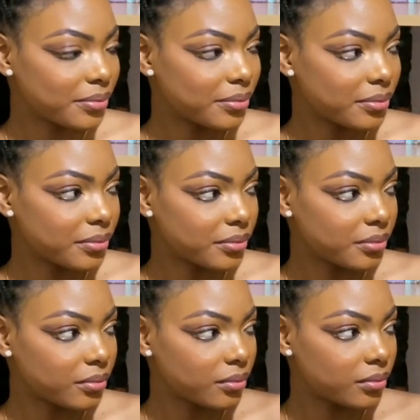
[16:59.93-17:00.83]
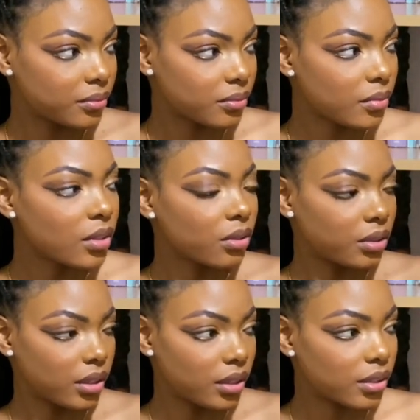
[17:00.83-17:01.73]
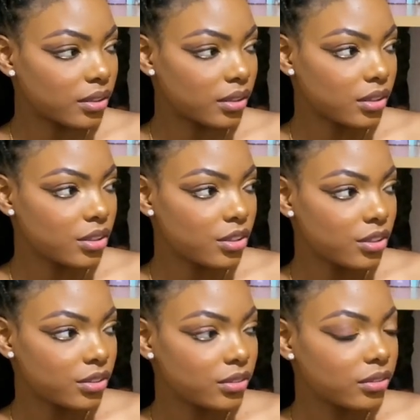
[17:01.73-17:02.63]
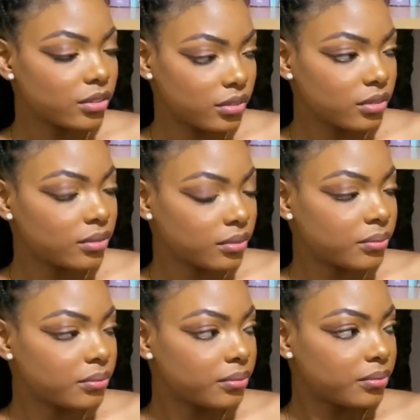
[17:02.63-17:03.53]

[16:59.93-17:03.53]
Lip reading: This person isn't speaking.